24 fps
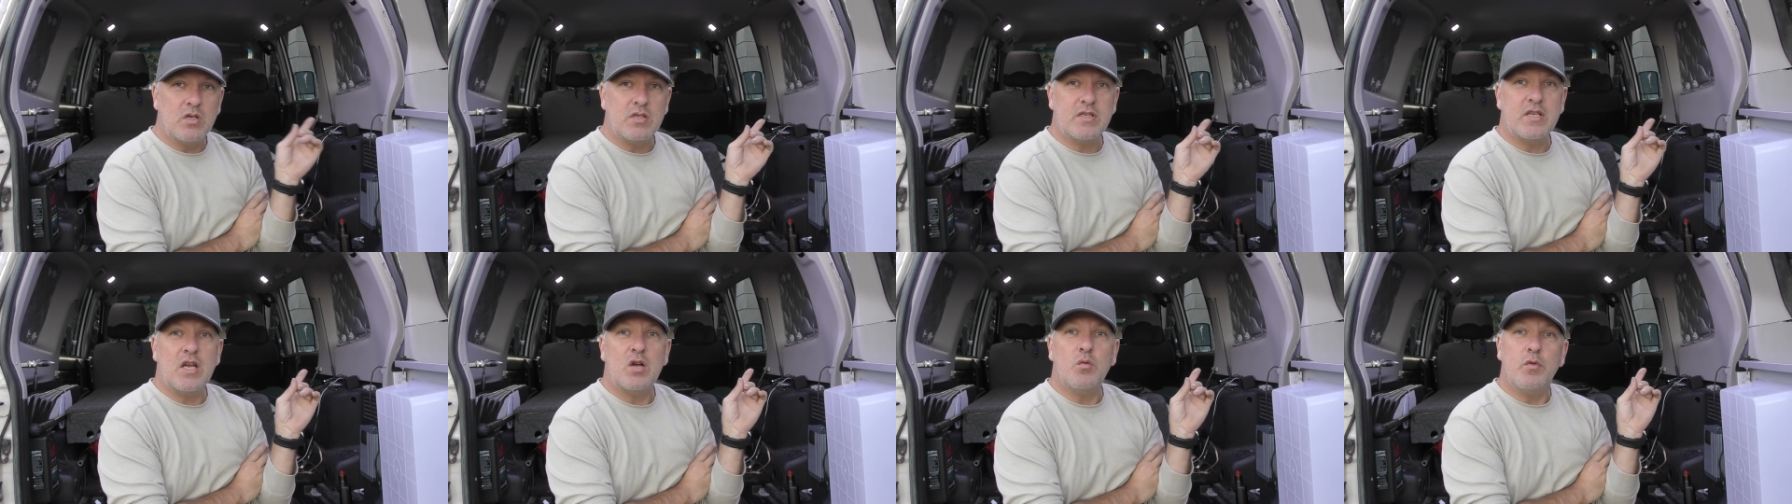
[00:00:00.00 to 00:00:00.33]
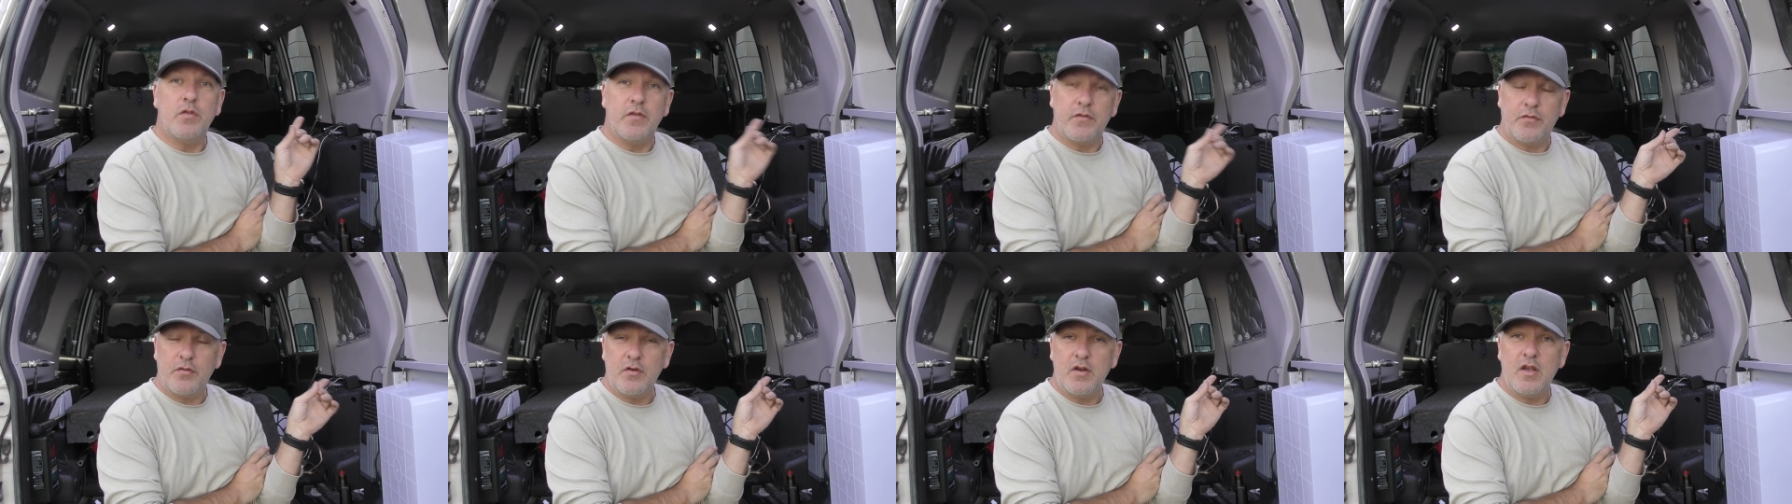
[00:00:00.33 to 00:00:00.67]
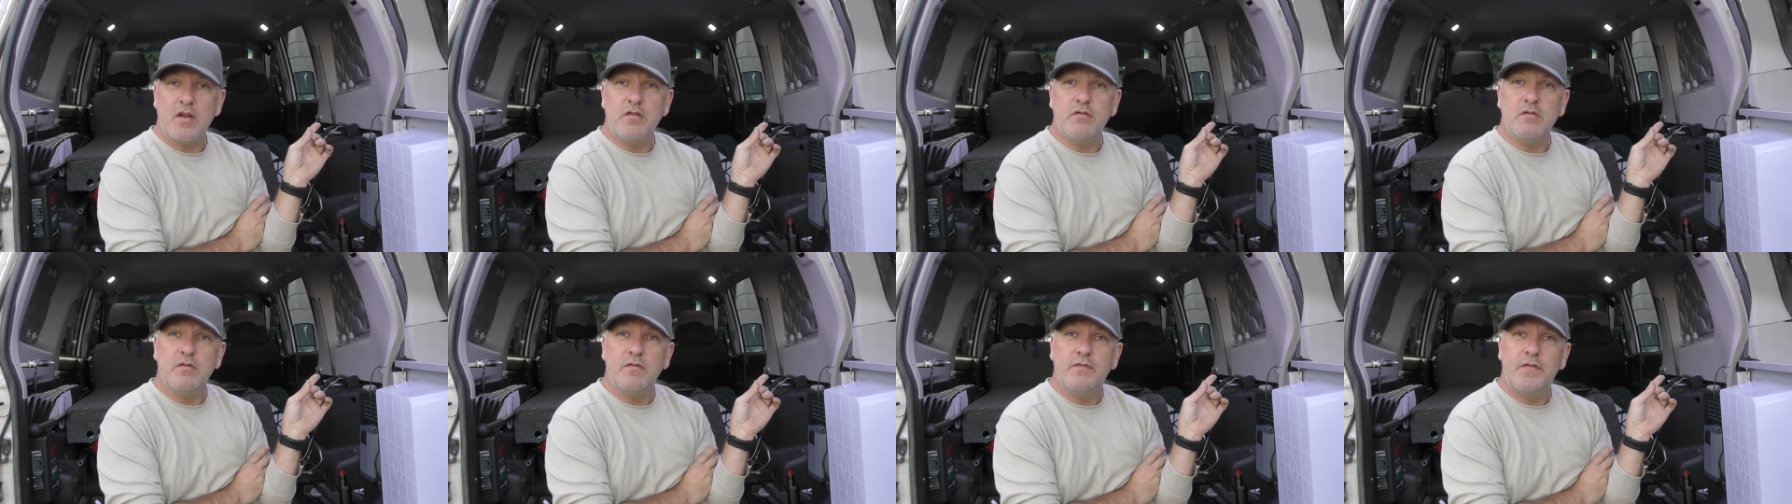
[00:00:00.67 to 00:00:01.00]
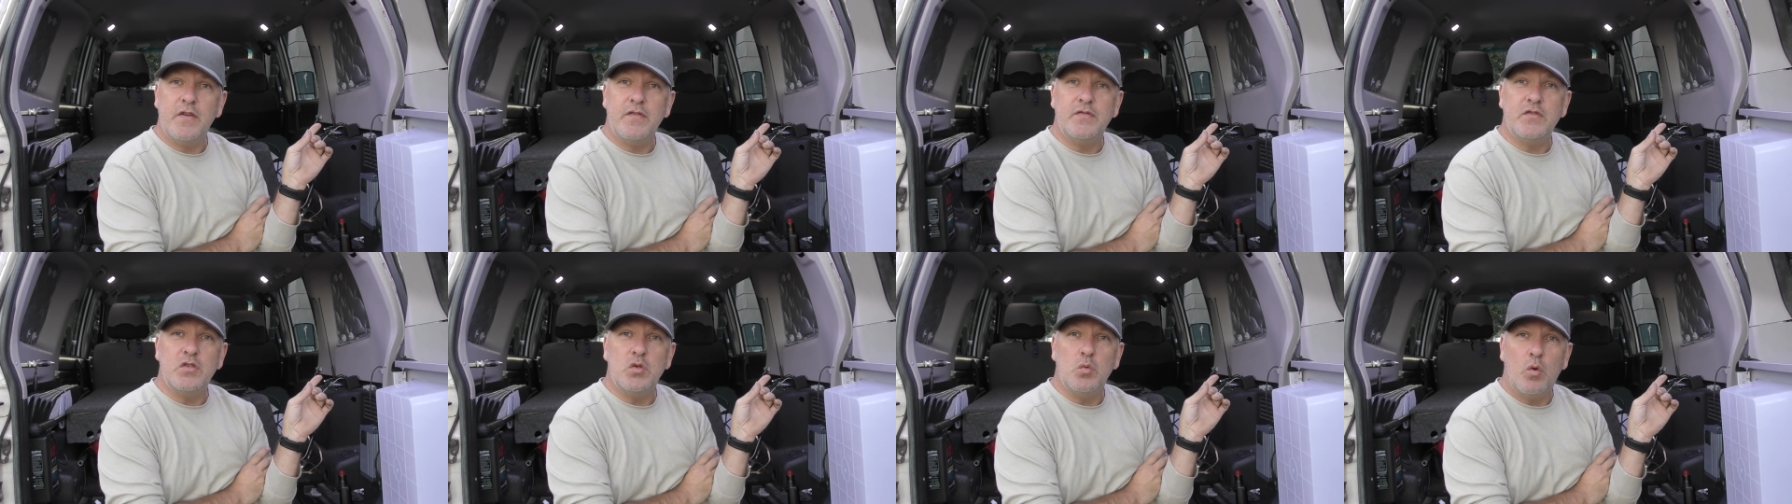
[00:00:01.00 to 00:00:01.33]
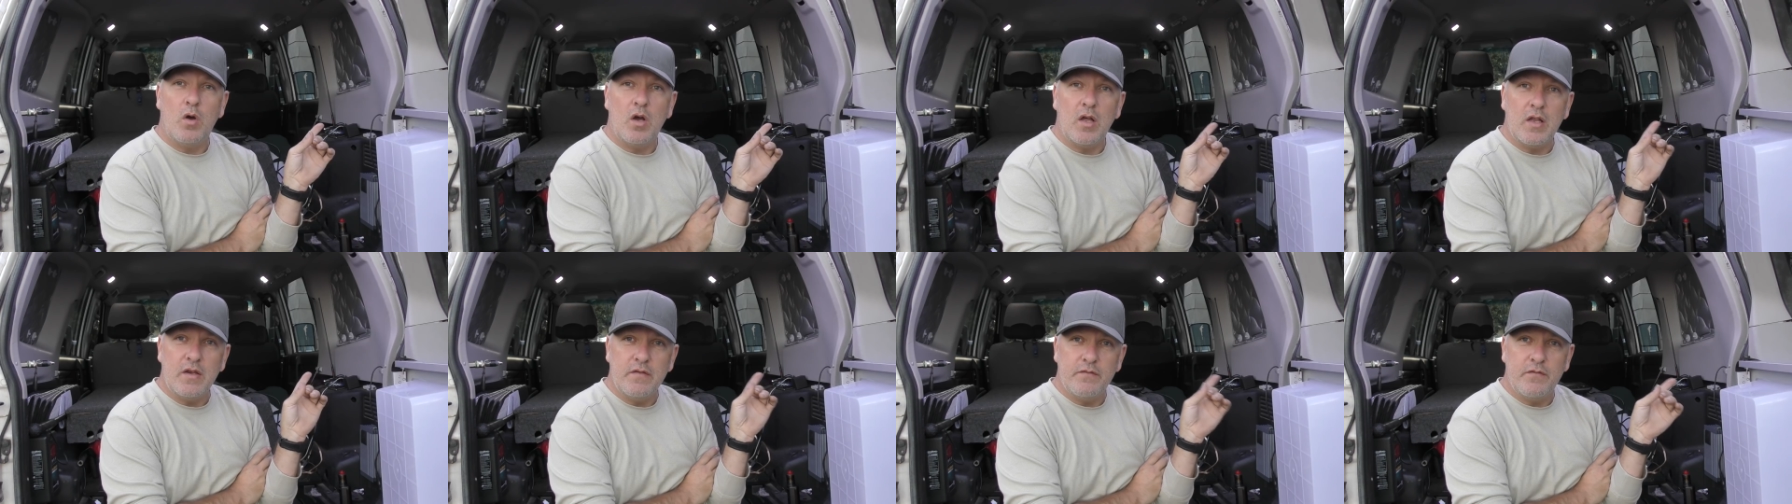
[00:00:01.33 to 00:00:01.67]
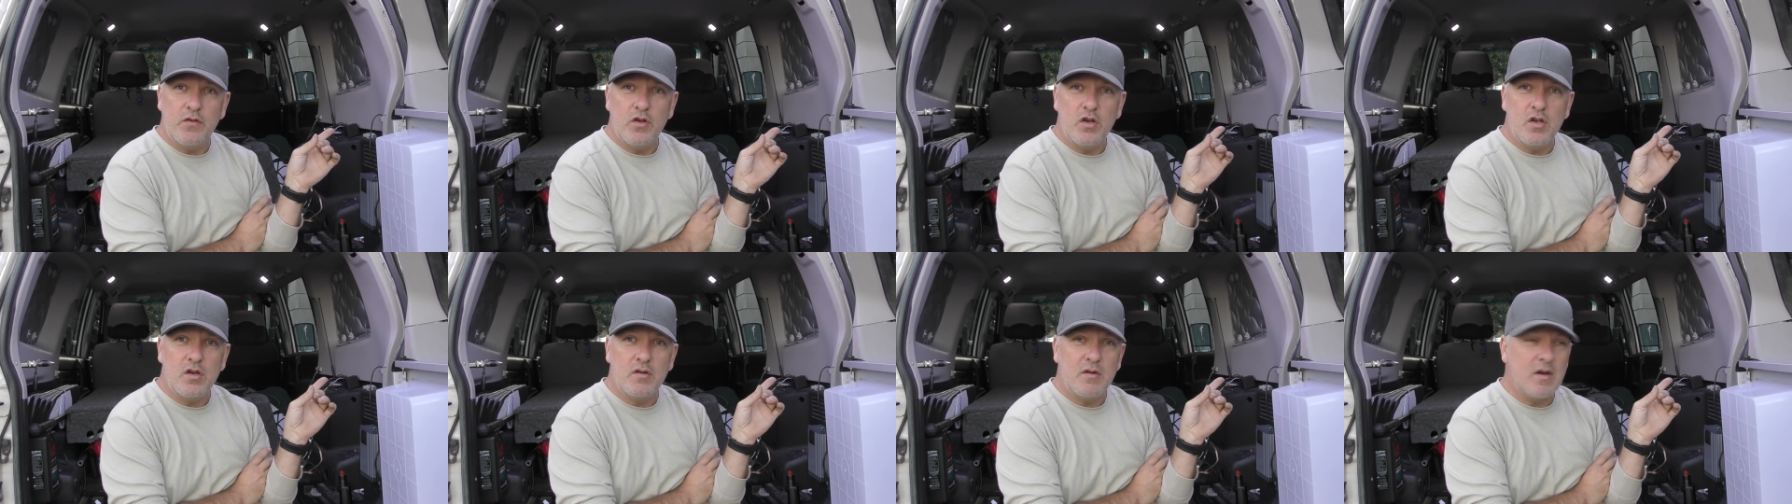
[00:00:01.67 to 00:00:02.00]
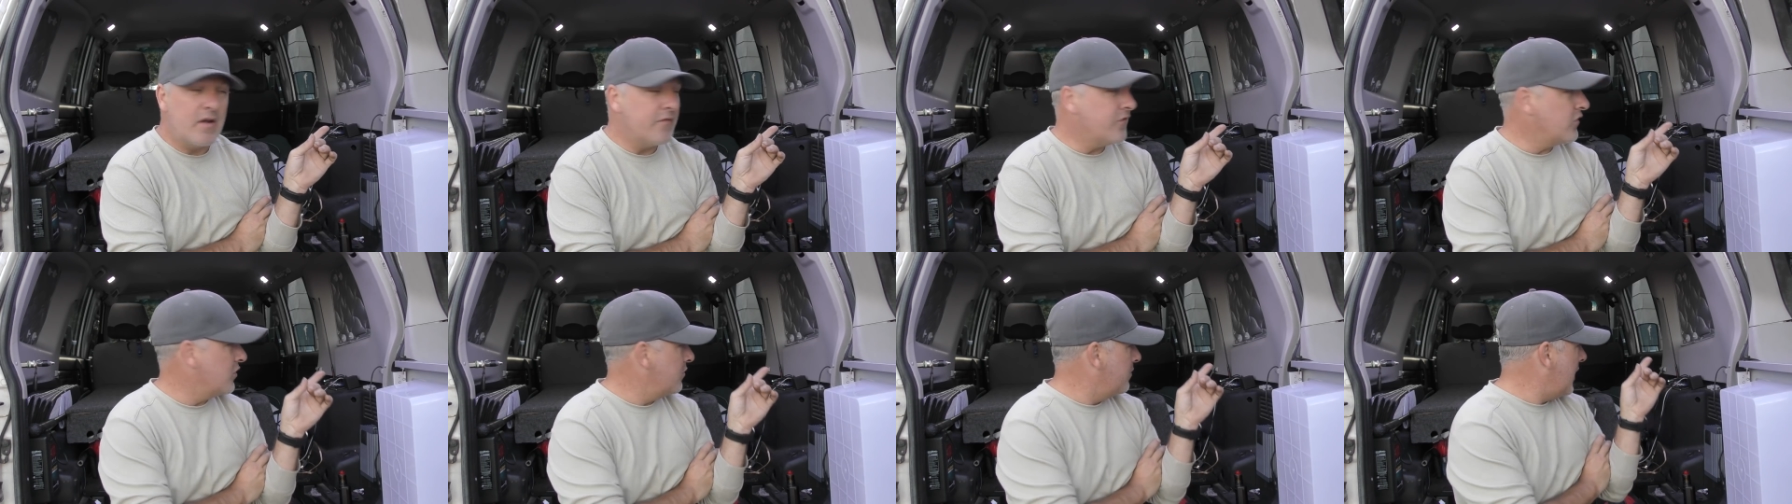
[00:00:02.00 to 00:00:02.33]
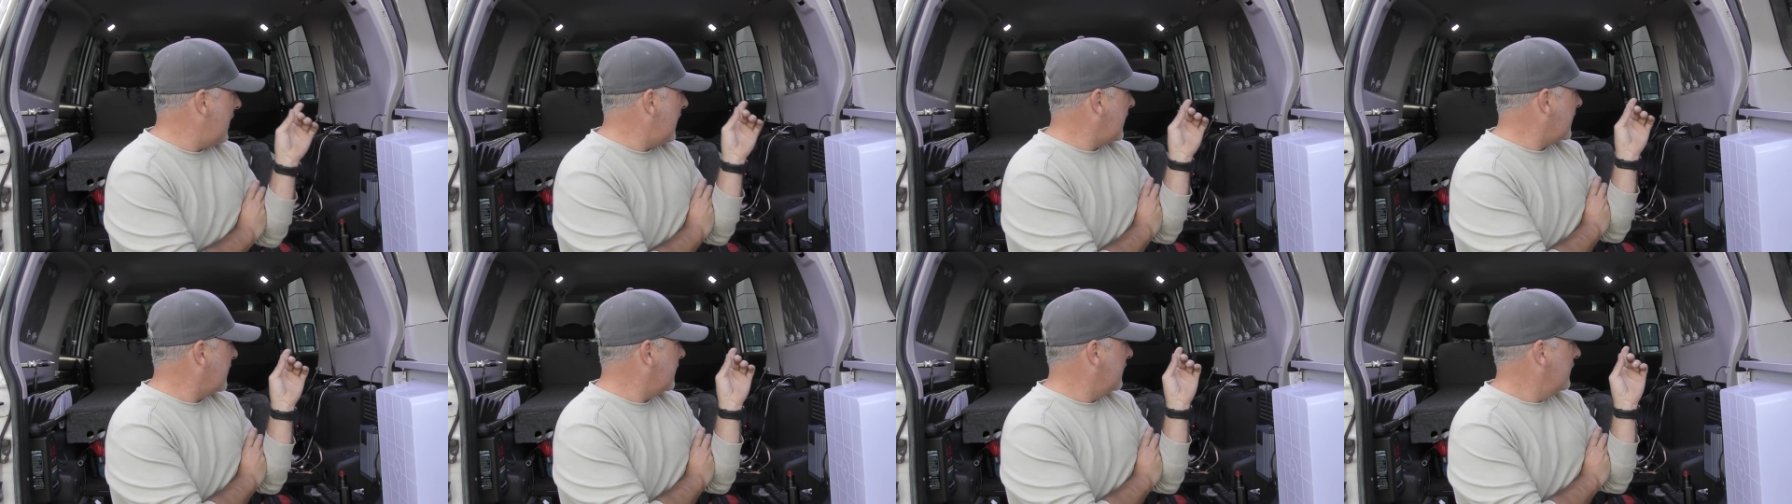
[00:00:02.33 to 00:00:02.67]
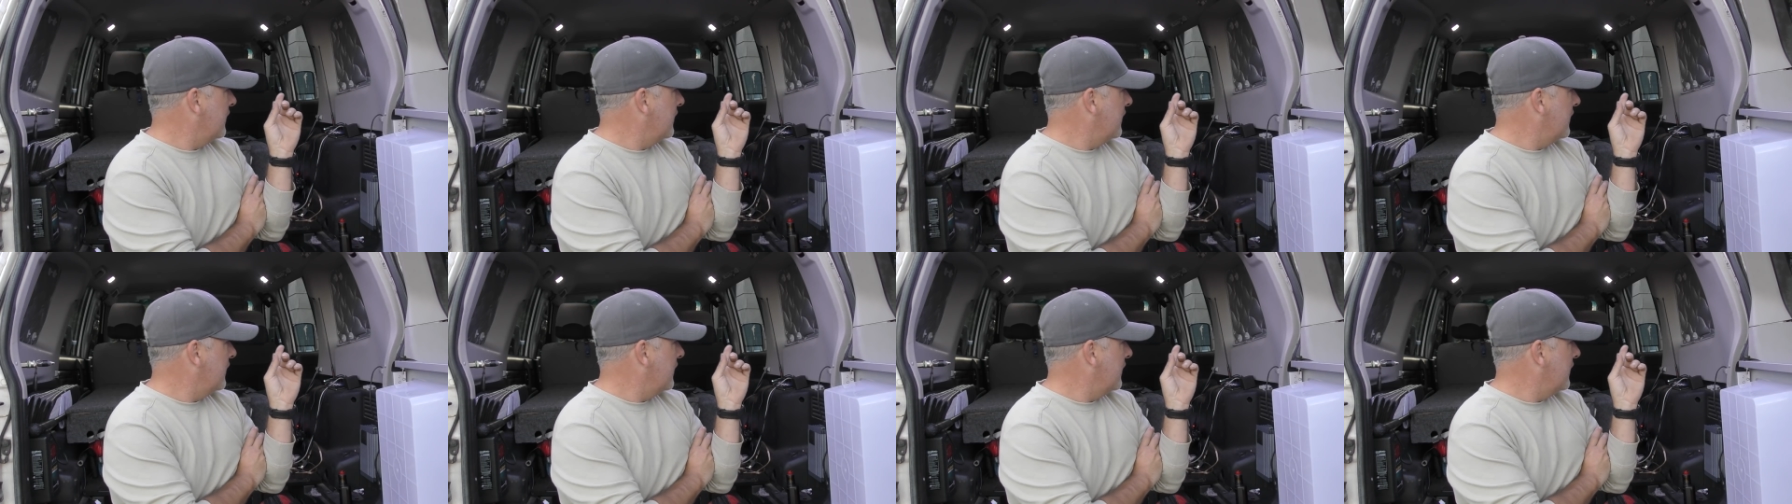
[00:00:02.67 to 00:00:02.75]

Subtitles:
I stuck with a 350 watt inverter over the back,